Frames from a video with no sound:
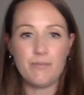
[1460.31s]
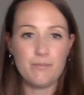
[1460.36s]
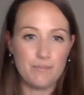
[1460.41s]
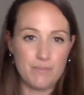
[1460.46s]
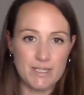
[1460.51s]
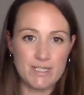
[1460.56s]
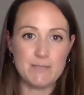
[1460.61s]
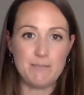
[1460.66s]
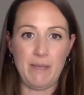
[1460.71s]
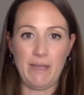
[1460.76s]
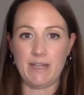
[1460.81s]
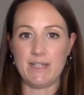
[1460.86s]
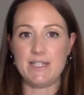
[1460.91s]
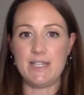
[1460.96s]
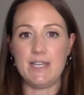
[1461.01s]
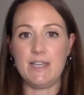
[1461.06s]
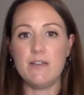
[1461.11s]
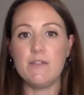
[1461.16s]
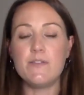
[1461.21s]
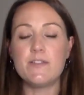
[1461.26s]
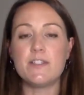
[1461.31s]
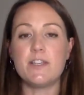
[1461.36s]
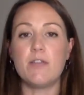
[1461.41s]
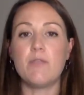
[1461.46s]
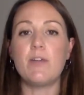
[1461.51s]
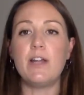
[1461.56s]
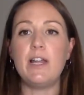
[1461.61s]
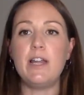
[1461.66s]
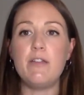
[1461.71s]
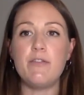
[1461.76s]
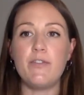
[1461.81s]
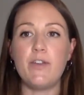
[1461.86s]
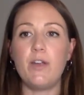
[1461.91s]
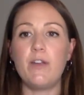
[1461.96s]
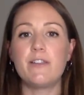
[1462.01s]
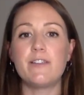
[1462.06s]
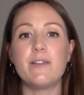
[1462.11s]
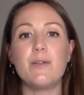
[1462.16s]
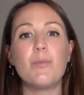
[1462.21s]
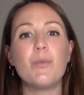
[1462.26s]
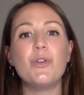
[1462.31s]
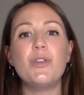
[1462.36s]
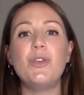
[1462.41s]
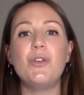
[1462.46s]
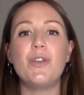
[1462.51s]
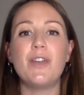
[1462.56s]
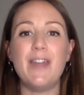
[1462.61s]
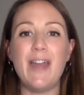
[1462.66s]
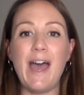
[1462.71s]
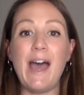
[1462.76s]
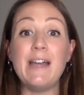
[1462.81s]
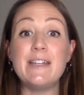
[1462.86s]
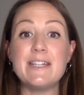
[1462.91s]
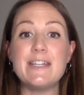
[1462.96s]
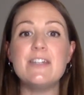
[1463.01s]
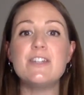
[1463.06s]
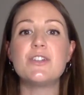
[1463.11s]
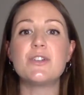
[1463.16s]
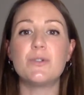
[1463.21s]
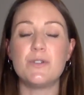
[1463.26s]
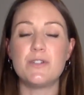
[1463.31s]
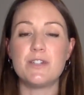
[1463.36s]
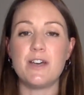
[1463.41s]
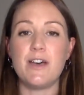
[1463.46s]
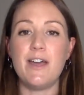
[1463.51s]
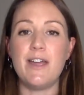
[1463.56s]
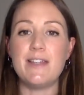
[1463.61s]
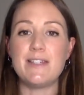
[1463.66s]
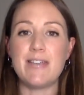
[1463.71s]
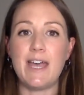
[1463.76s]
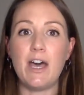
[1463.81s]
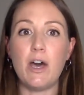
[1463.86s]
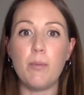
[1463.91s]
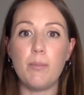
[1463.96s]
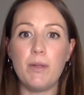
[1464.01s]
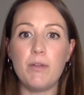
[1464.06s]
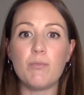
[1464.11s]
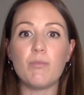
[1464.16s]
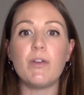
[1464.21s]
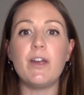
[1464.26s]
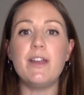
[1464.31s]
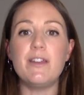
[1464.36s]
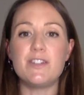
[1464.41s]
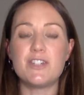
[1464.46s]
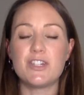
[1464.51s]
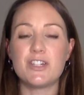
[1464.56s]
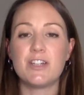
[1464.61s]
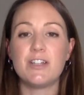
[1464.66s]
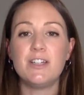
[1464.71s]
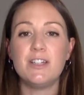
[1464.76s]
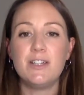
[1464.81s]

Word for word: perspective, so really focusing on what you can add into your diet to help enrich